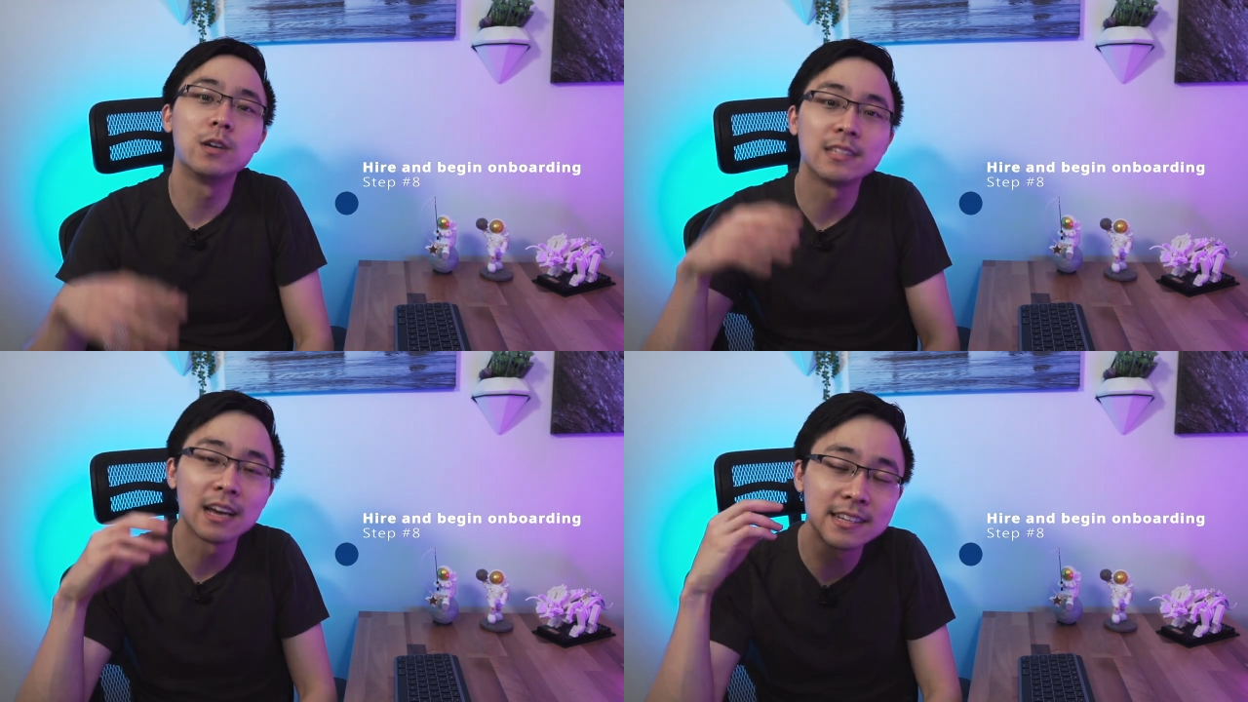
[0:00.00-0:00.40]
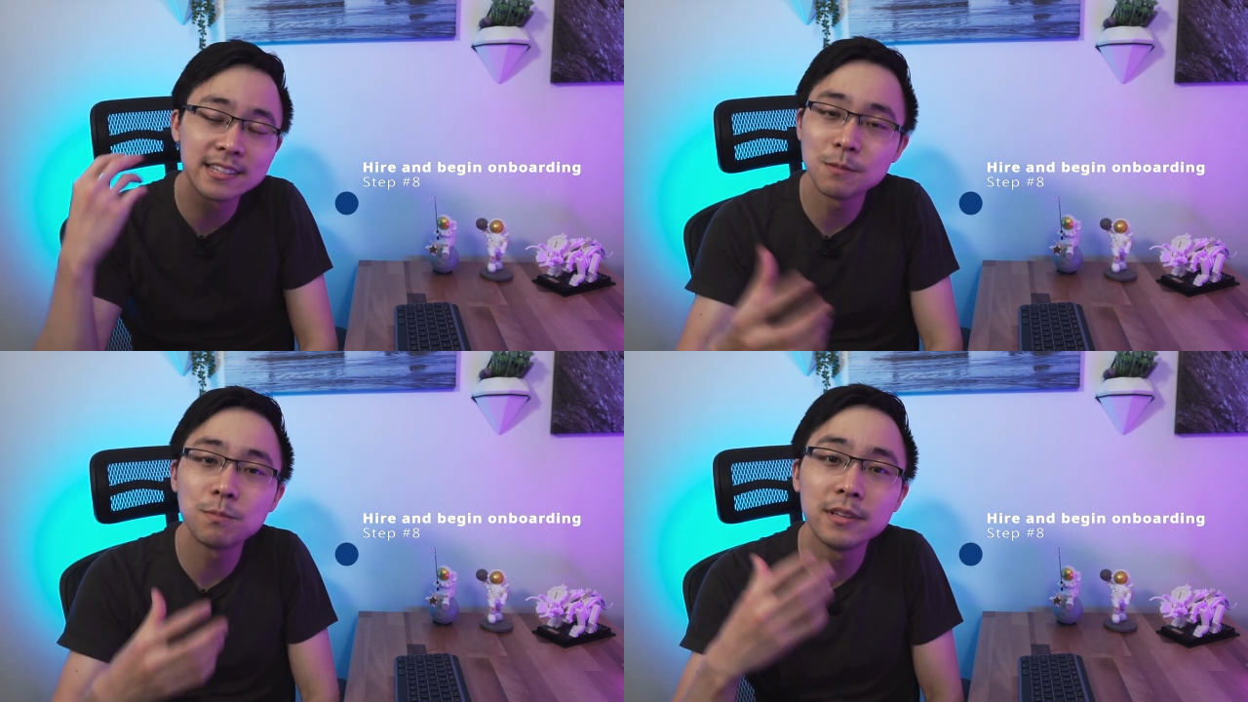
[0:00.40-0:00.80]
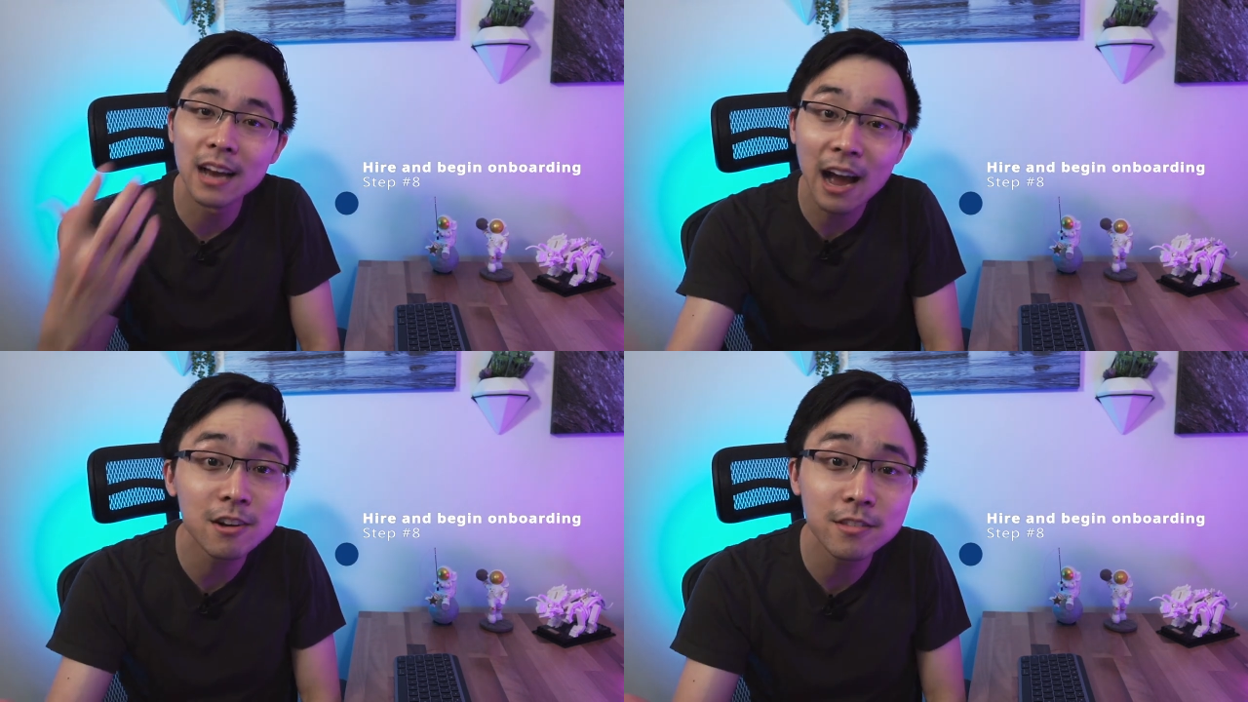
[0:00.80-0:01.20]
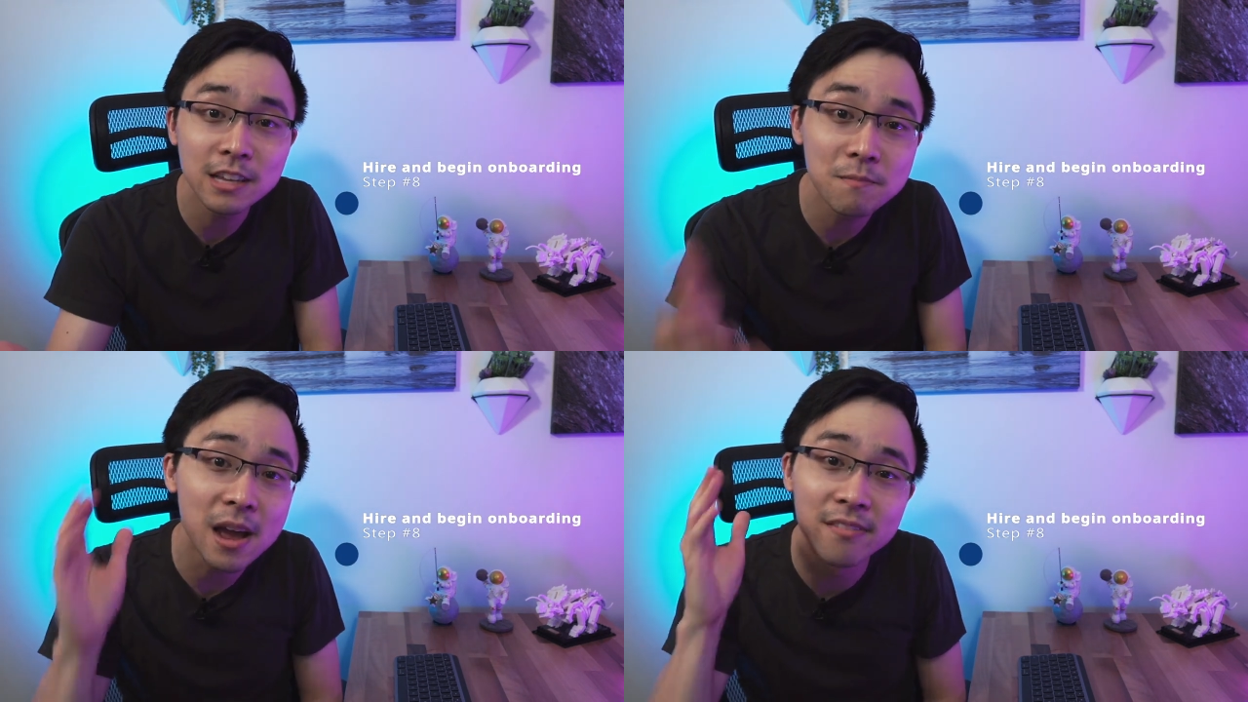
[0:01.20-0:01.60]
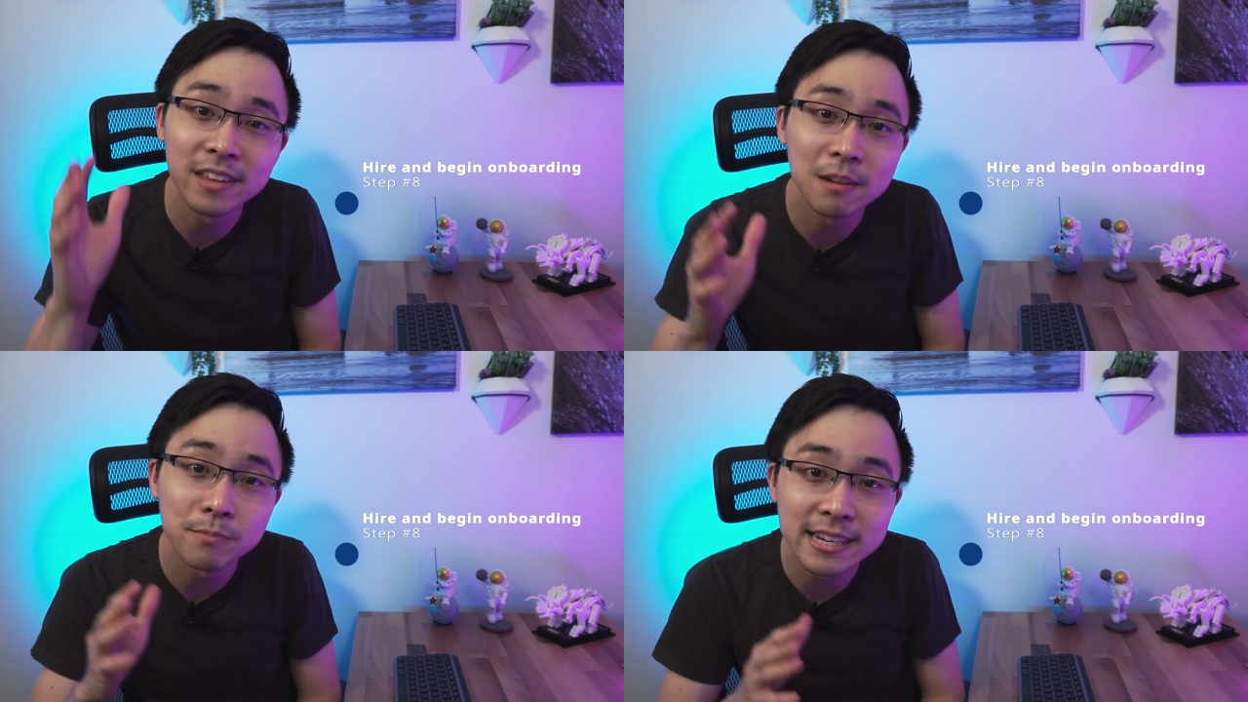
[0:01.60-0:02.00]
was I simply hired them
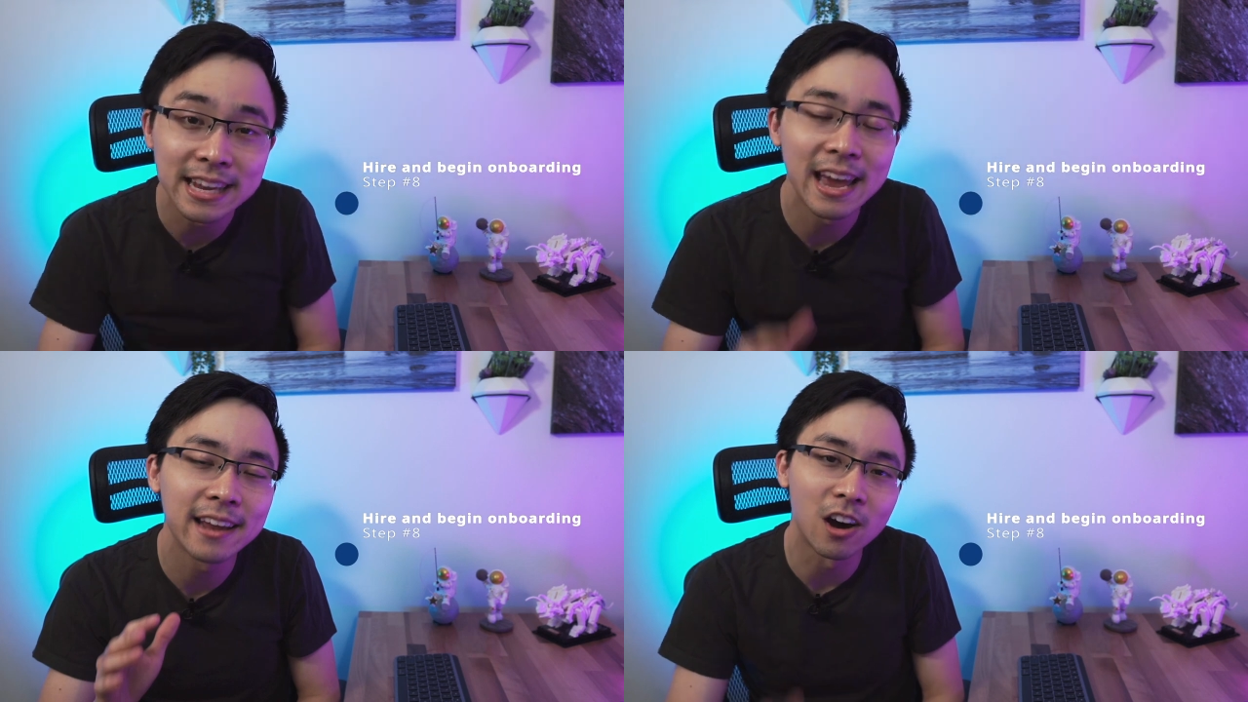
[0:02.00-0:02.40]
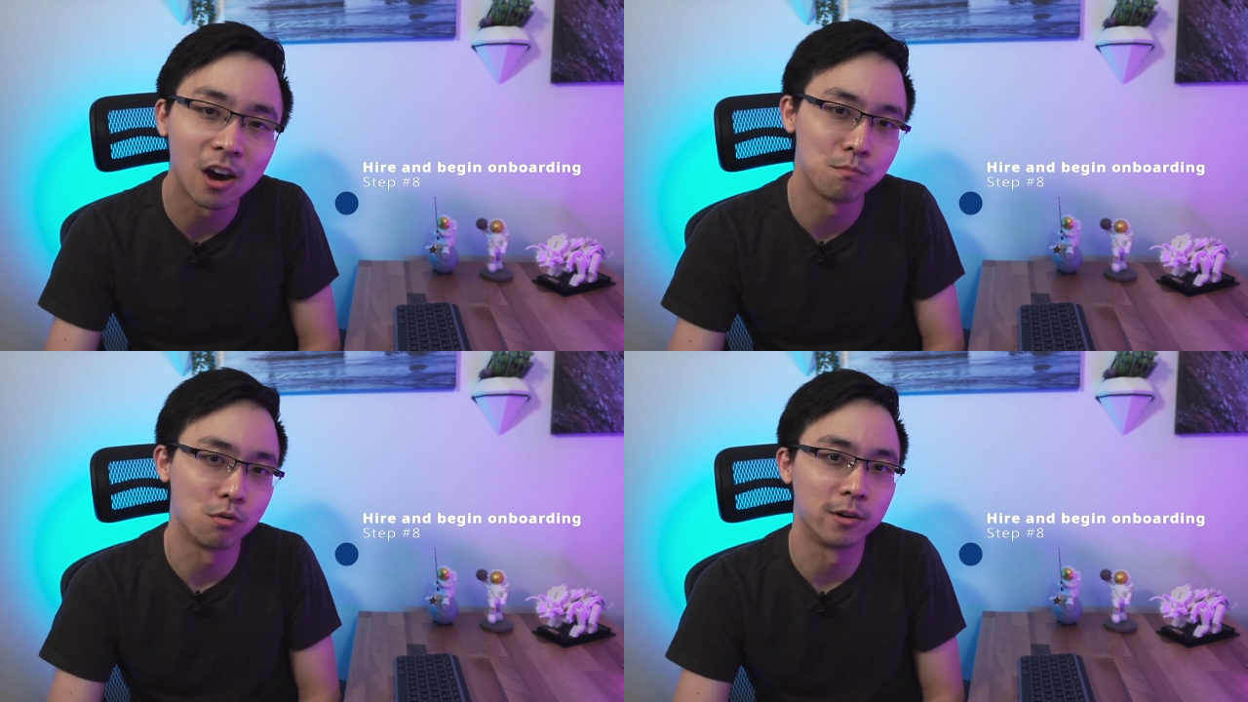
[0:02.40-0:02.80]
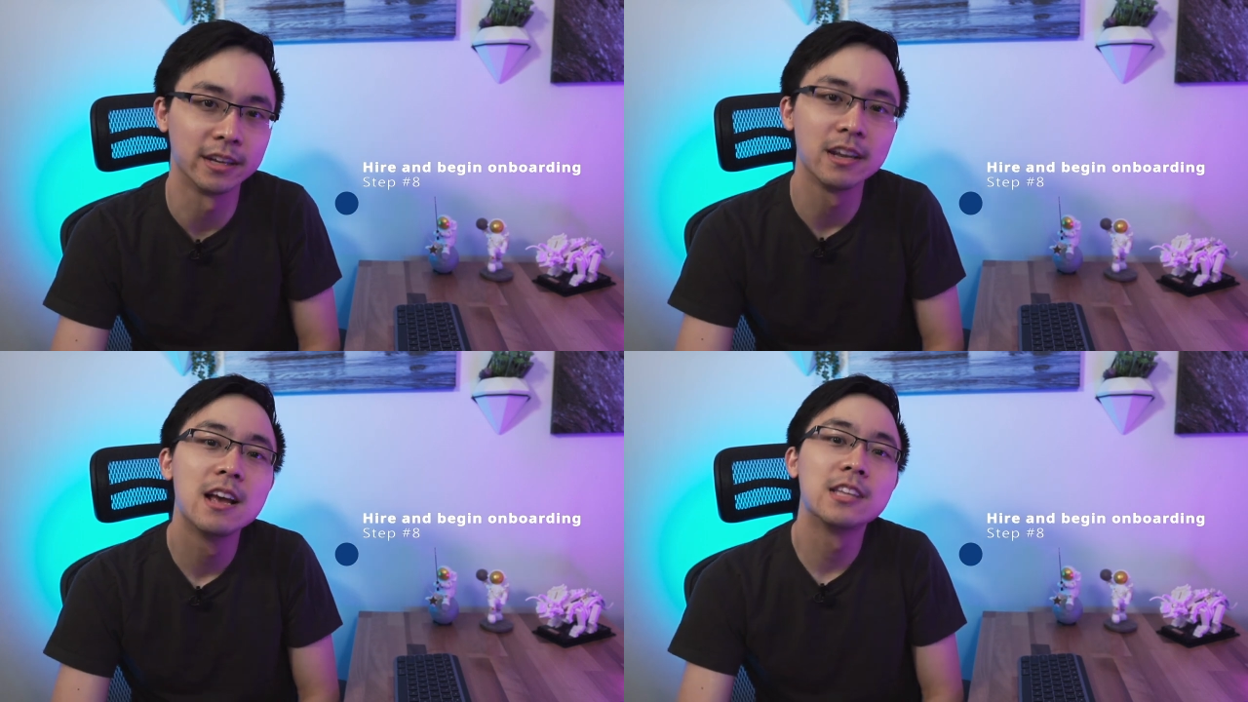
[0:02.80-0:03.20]
and then began onboarding.